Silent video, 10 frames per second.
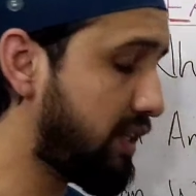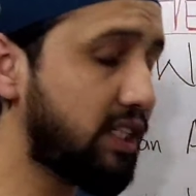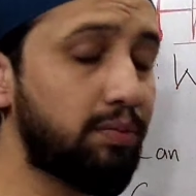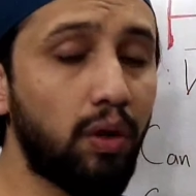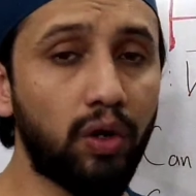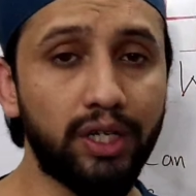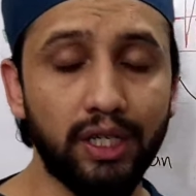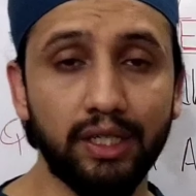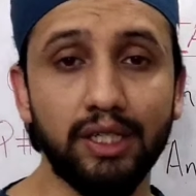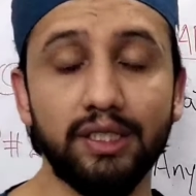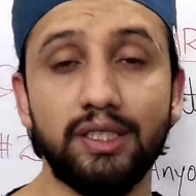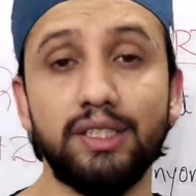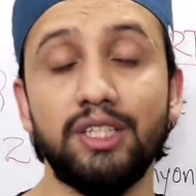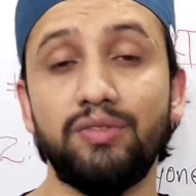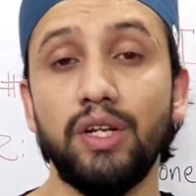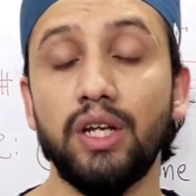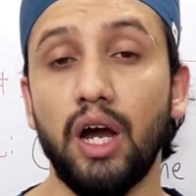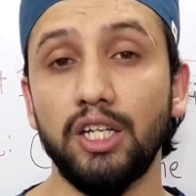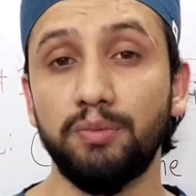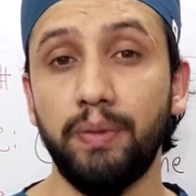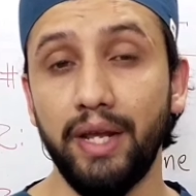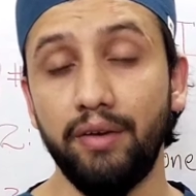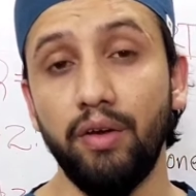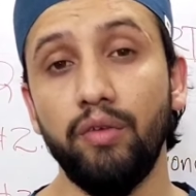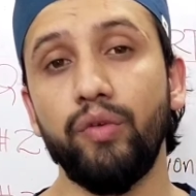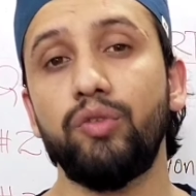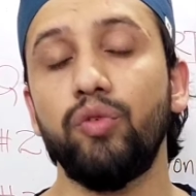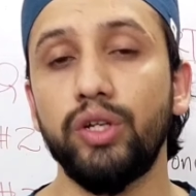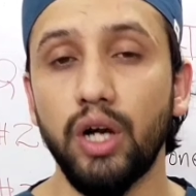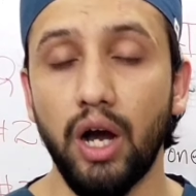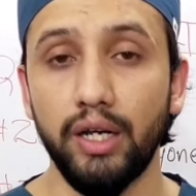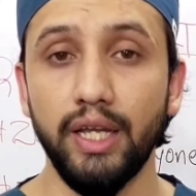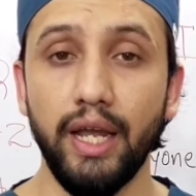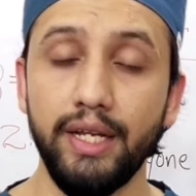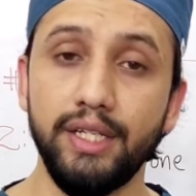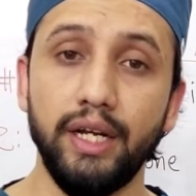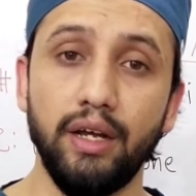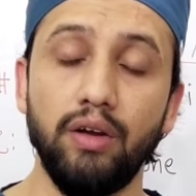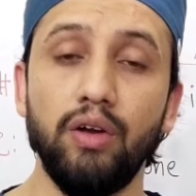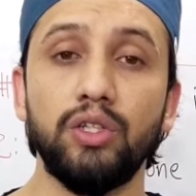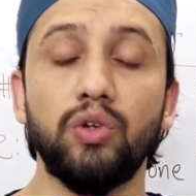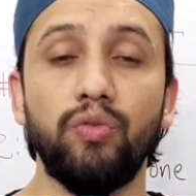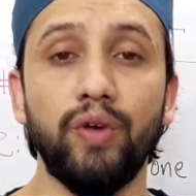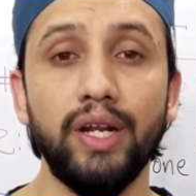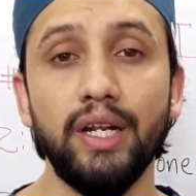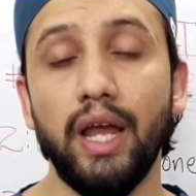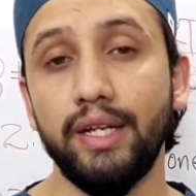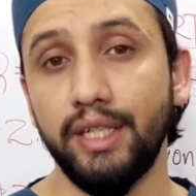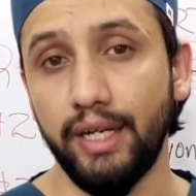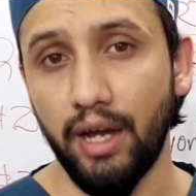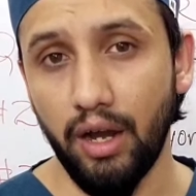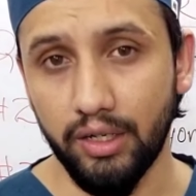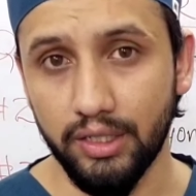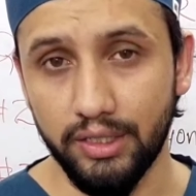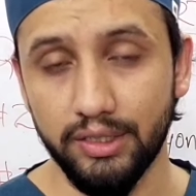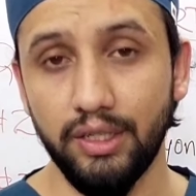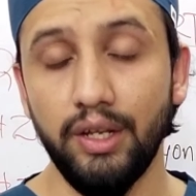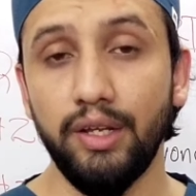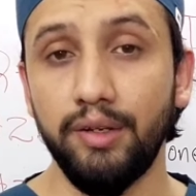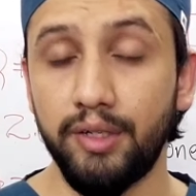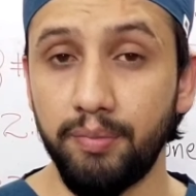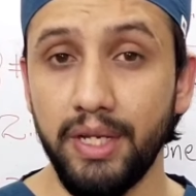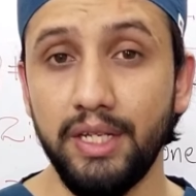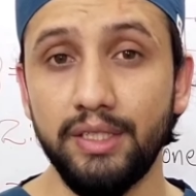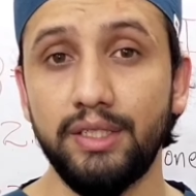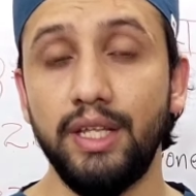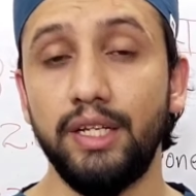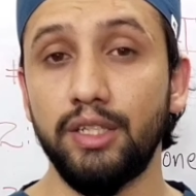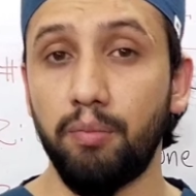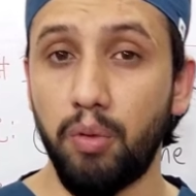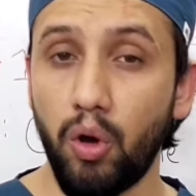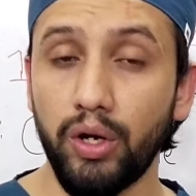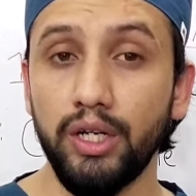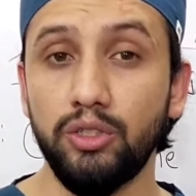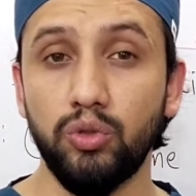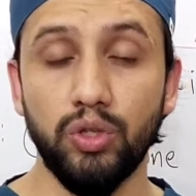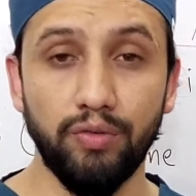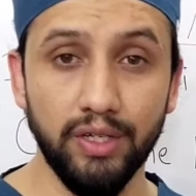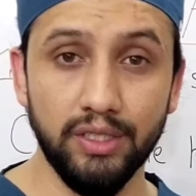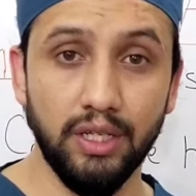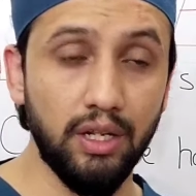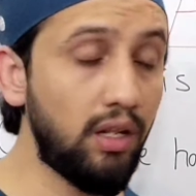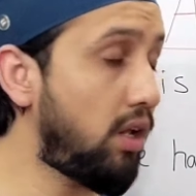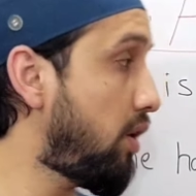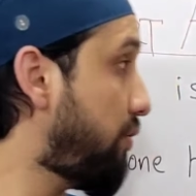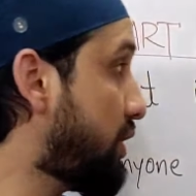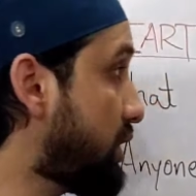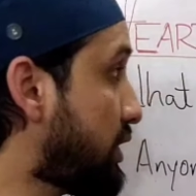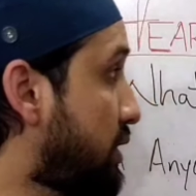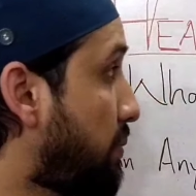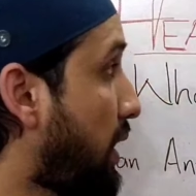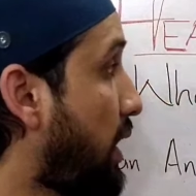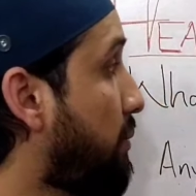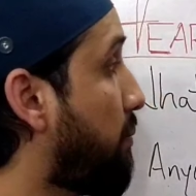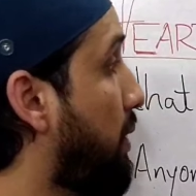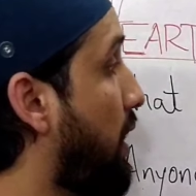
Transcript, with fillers: When this blockage occurs, this will cause pain, which we call the angina. So when angina occurs, it means there is a blockage to the vessel which are supplying